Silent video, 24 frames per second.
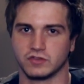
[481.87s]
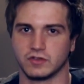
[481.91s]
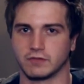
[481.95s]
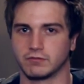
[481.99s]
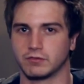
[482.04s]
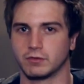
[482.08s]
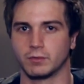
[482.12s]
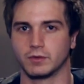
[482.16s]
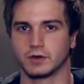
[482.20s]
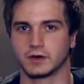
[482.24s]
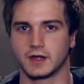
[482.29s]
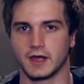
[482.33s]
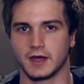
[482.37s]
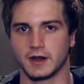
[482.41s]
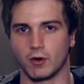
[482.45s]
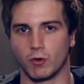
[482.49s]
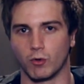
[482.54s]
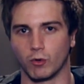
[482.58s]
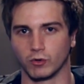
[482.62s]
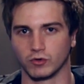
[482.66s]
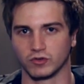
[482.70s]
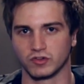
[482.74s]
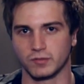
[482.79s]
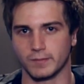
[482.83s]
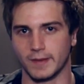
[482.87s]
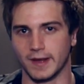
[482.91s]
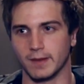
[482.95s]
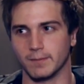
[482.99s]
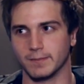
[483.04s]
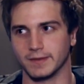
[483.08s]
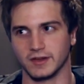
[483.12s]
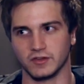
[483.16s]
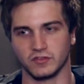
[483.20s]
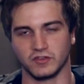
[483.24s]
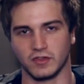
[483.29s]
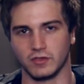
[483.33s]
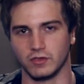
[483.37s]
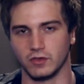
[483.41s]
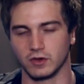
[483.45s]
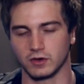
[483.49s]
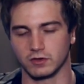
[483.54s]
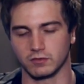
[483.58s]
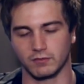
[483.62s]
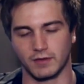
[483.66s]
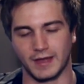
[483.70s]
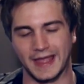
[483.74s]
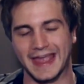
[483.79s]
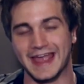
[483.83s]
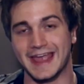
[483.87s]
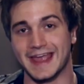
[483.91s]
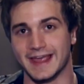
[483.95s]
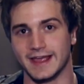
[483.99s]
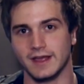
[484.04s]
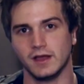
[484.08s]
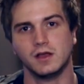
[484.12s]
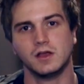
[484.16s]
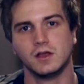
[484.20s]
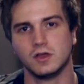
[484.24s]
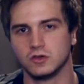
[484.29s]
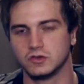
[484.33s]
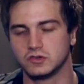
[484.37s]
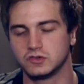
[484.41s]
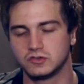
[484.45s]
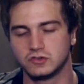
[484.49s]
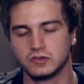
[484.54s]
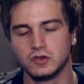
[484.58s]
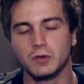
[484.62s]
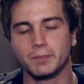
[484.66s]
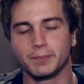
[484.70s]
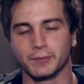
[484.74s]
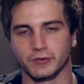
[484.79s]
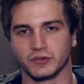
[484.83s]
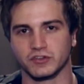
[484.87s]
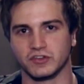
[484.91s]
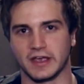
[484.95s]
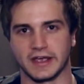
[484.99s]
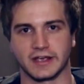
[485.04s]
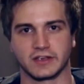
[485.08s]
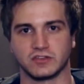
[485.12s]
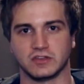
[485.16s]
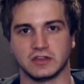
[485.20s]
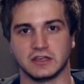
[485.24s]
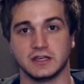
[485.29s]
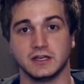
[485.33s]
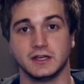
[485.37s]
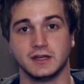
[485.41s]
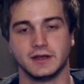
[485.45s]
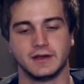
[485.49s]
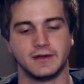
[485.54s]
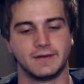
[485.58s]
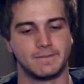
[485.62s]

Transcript: Everyone kind of whores them out because they look, A, super sexy,